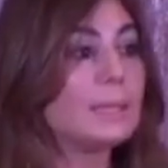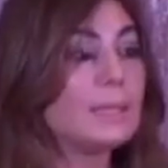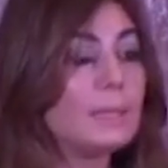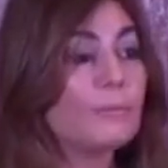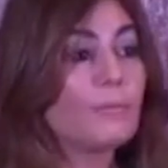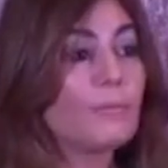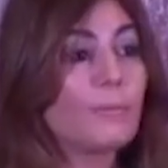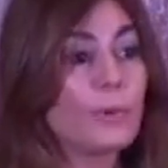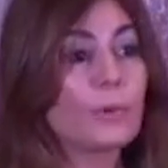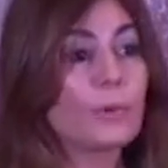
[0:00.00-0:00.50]

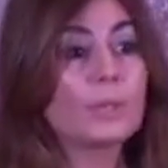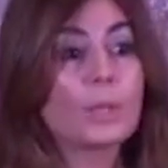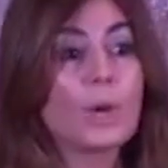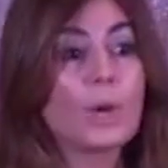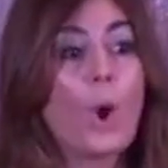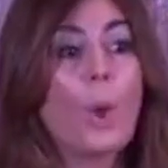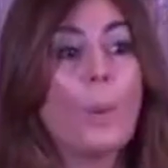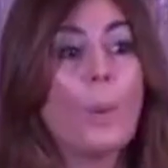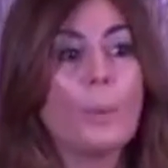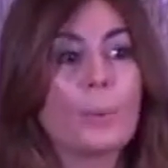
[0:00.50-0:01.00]
For the
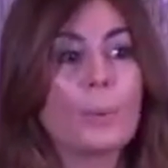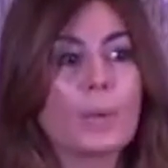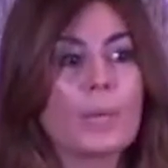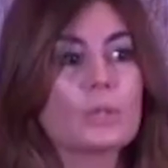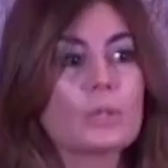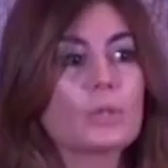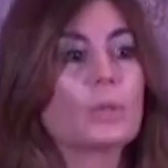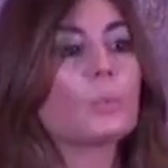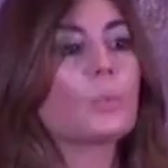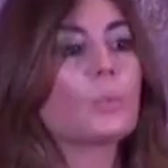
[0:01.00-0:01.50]

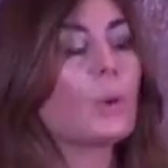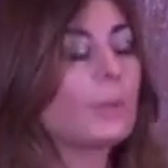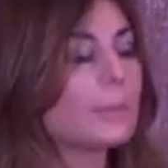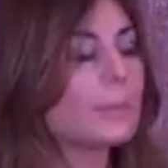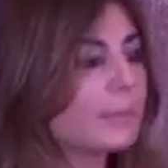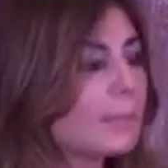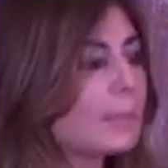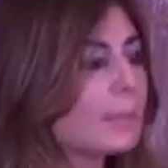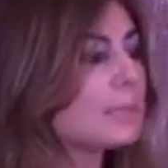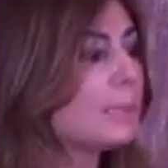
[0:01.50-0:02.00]
cooperation,
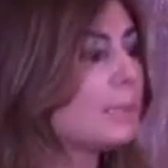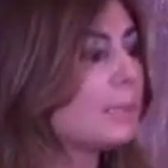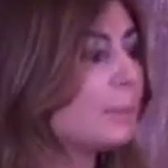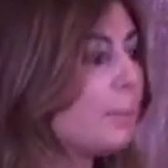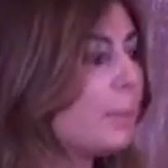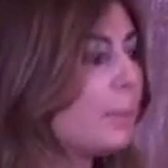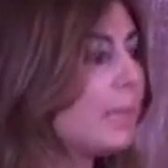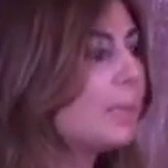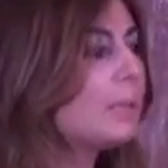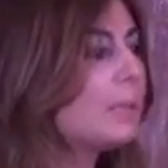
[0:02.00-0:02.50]
what does it
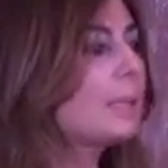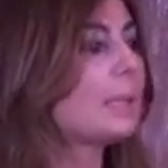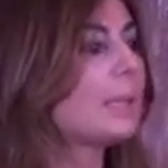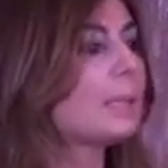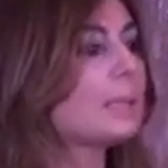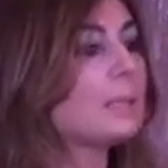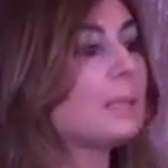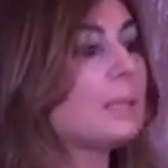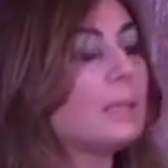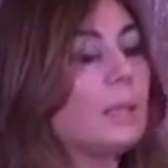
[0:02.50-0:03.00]
mean?
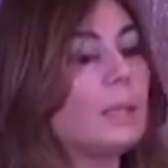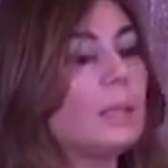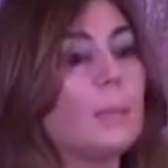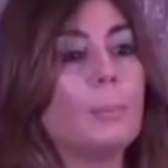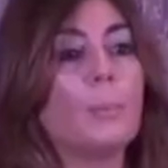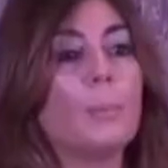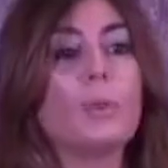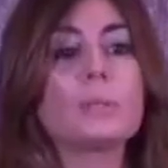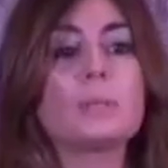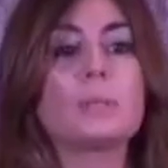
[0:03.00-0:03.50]
That the
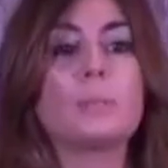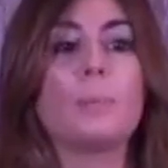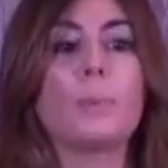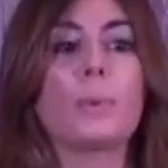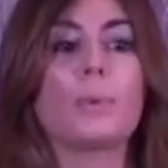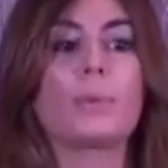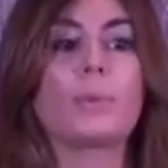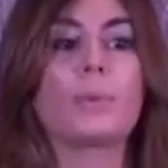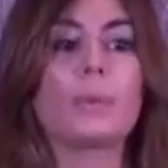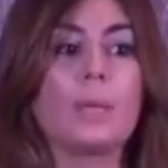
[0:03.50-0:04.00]
most
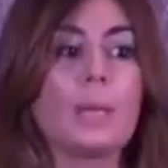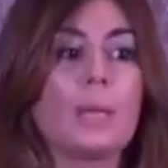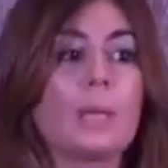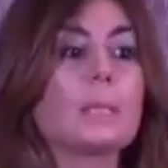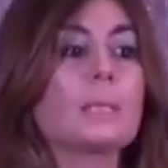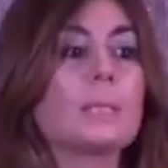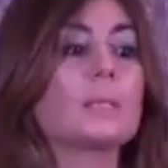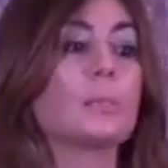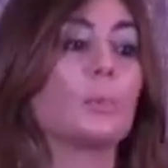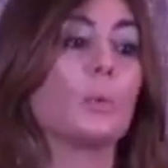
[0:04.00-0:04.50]
important thing
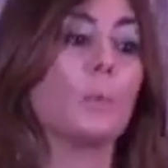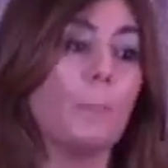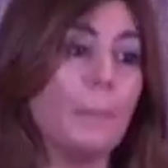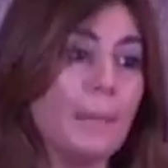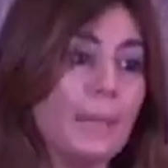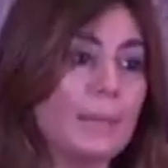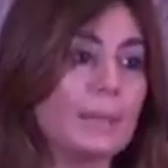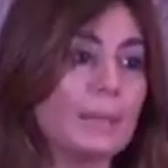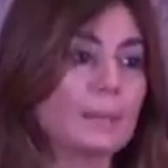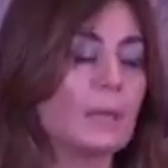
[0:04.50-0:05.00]
is to
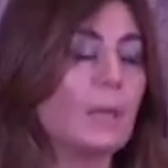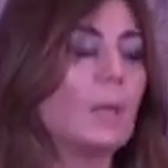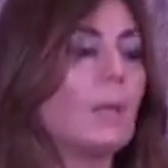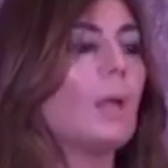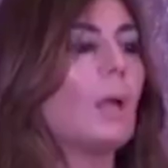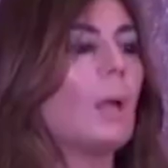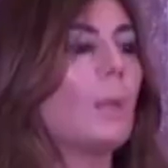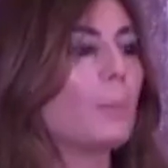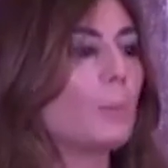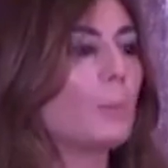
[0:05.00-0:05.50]
build
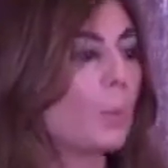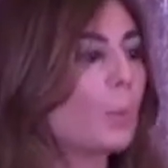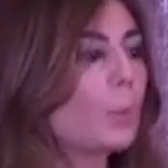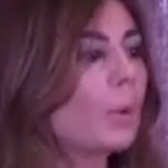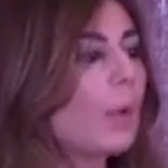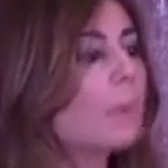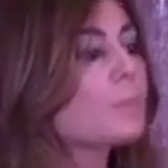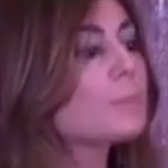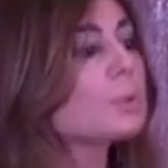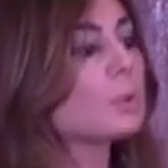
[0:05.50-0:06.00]

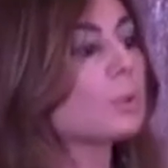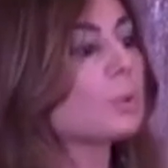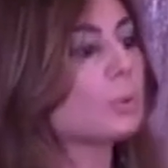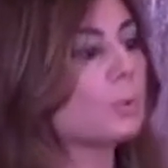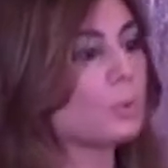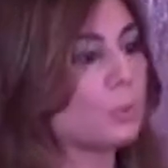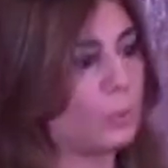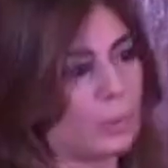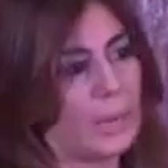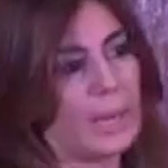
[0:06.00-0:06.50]
programs
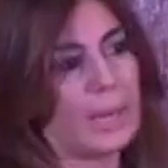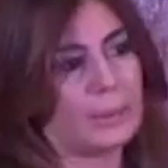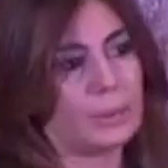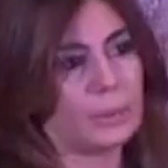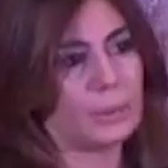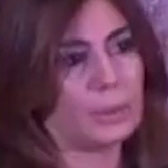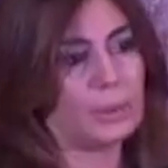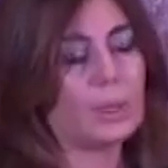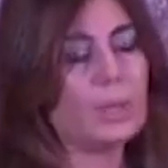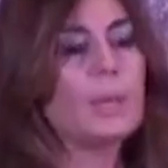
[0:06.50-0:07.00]

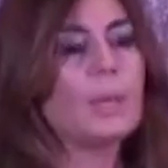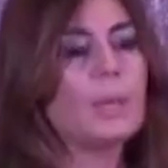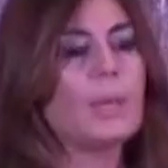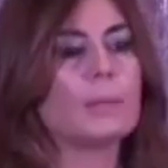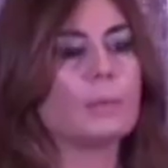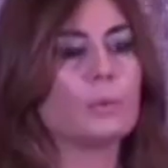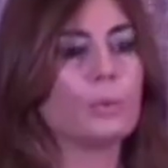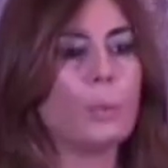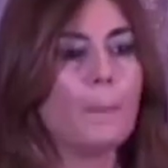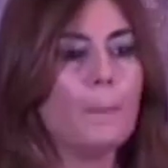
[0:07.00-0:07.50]
together,
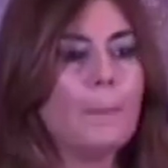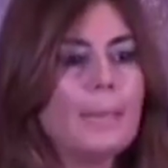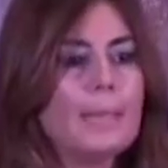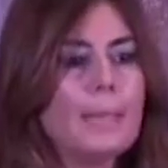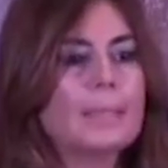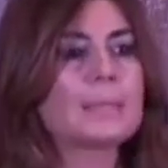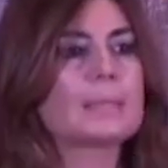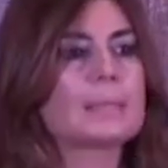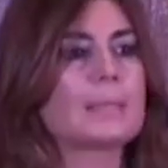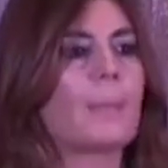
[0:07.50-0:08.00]
to
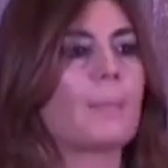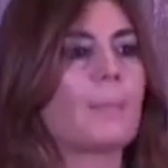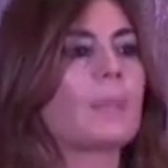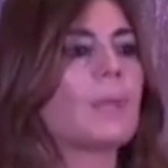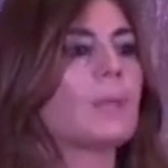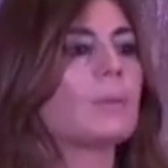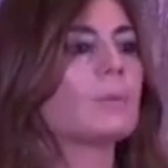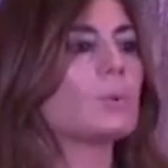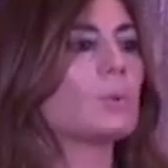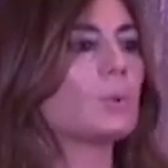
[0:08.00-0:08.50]
build
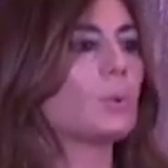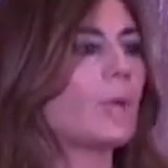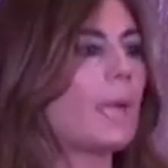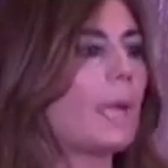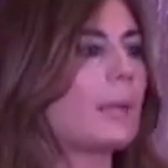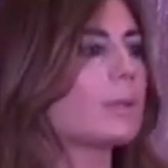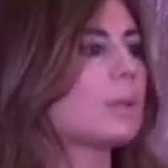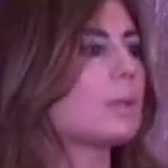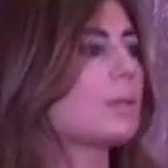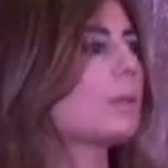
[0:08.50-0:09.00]
something
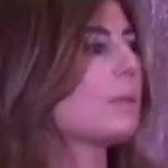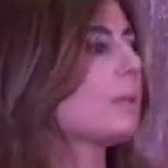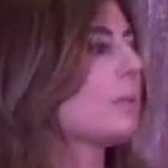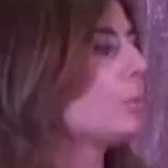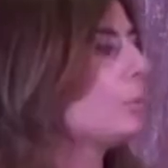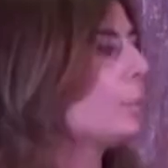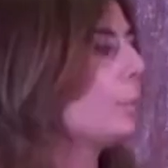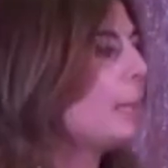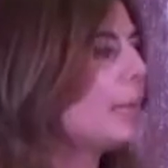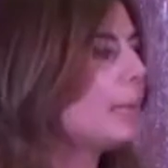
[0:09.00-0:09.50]
together,
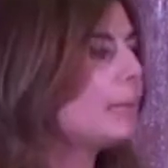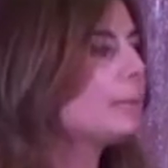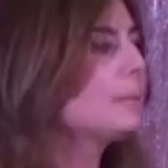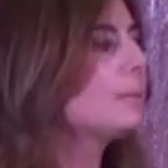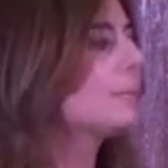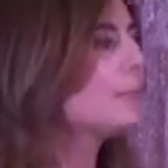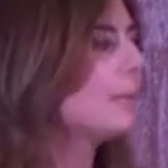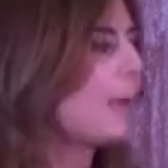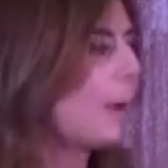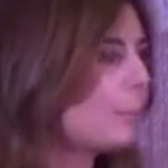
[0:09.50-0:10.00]
to
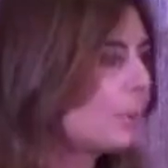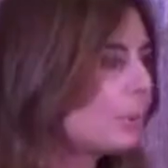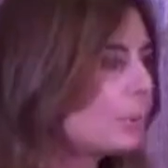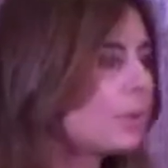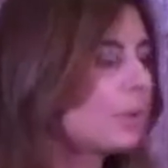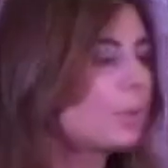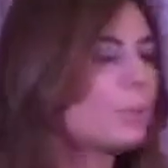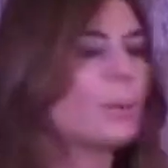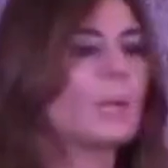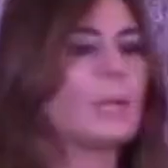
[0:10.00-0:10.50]
build double
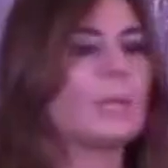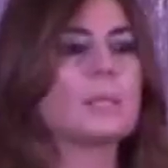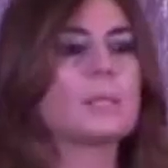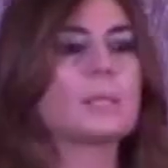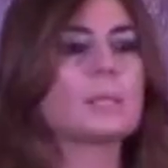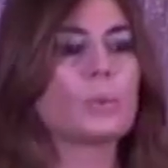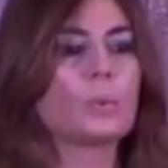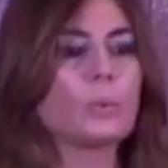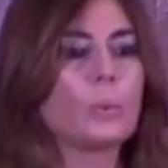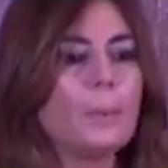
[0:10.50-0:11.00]

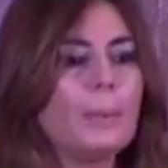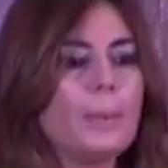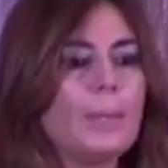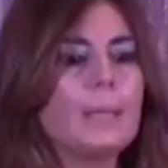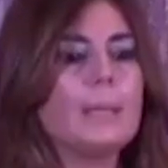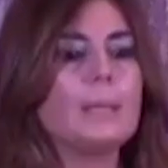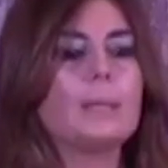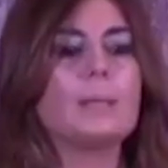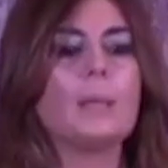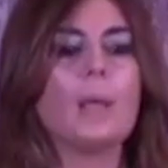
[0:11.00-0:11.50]
degrees, to
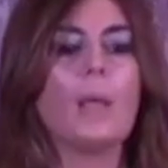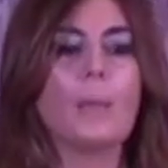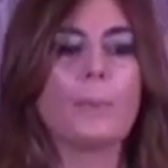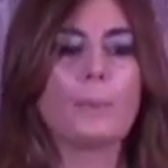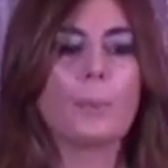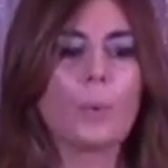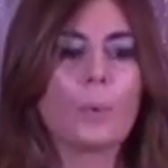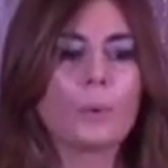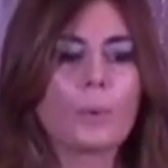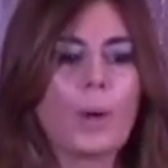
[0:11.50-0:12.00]
build
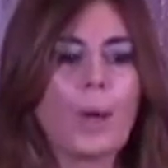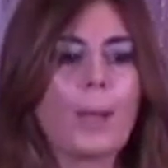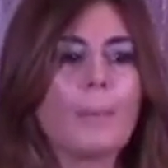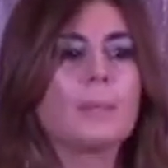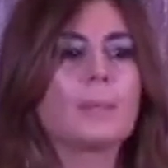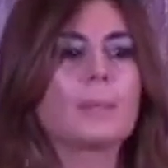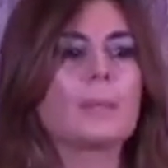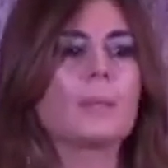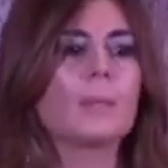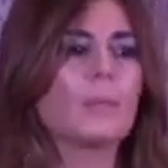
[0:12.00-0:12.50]

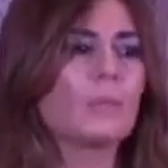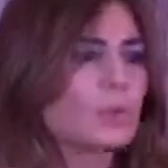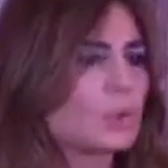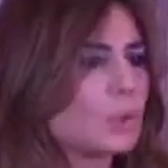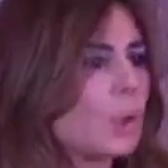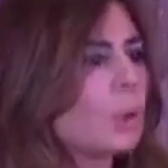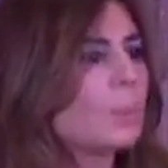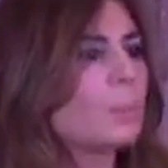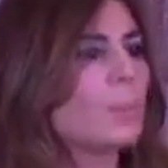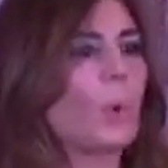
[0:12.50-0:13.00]
program,
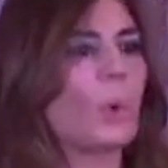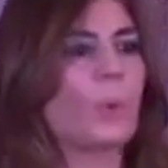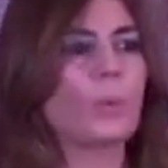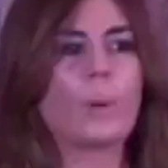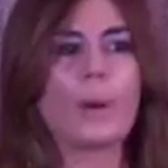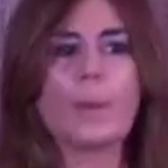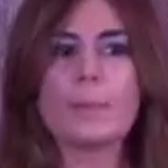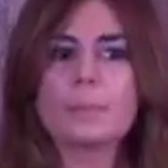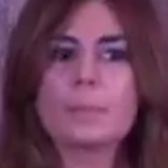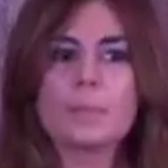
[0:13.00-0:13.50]
short
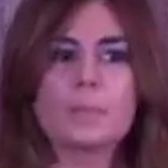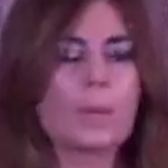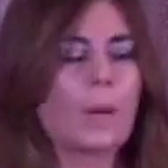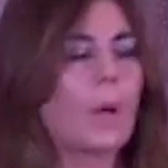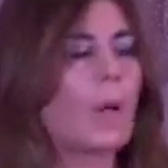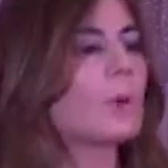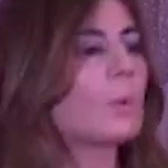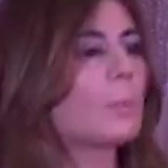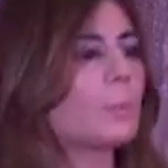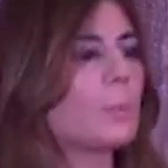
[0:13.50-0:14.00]
programs,
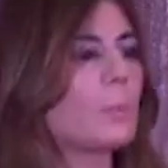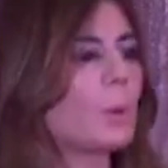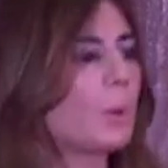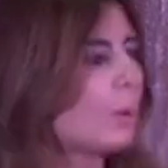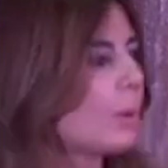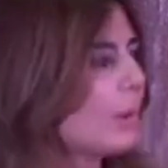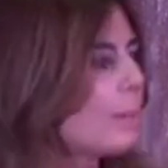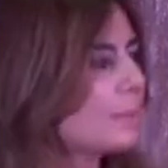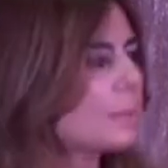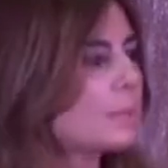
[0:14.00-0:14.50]
long
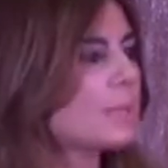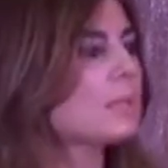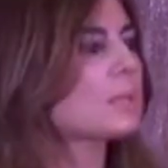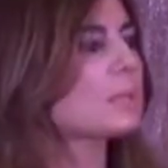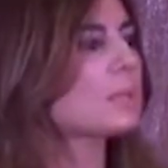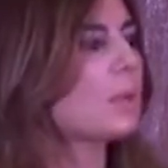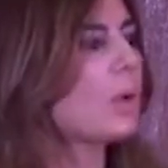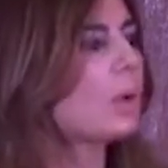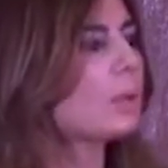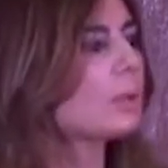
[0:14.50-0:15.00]
programs,
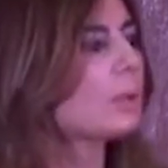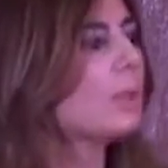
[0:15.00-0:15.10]
it's not